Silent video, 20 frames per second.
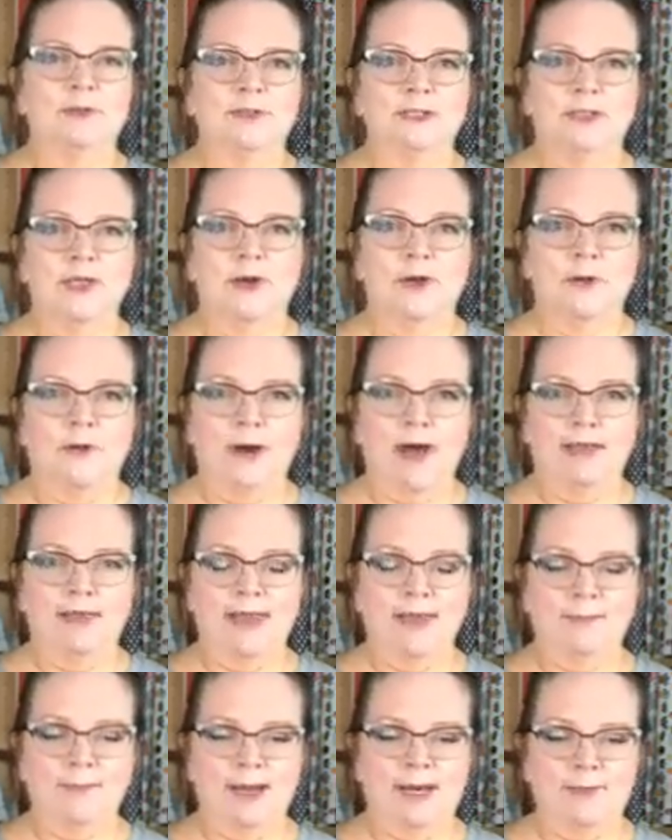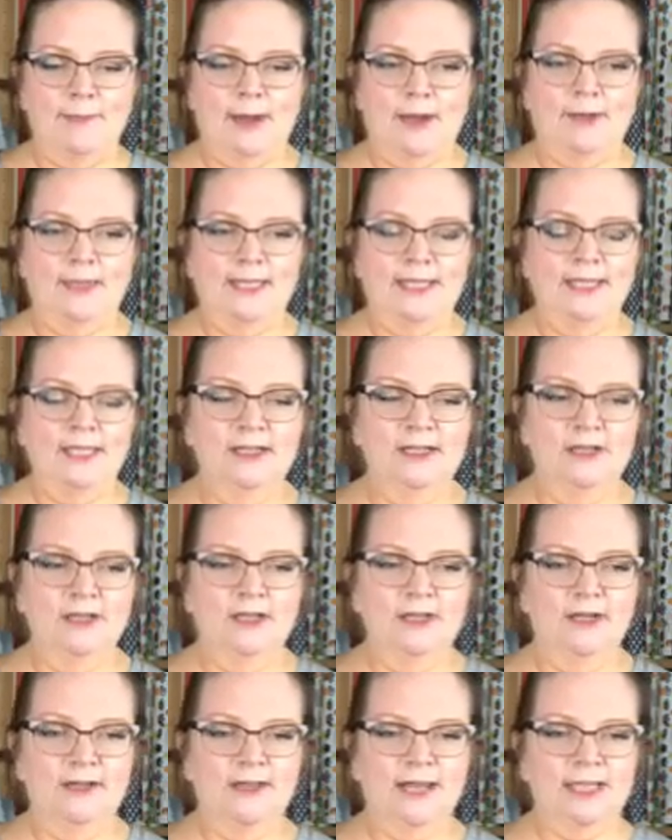So I like mine about here.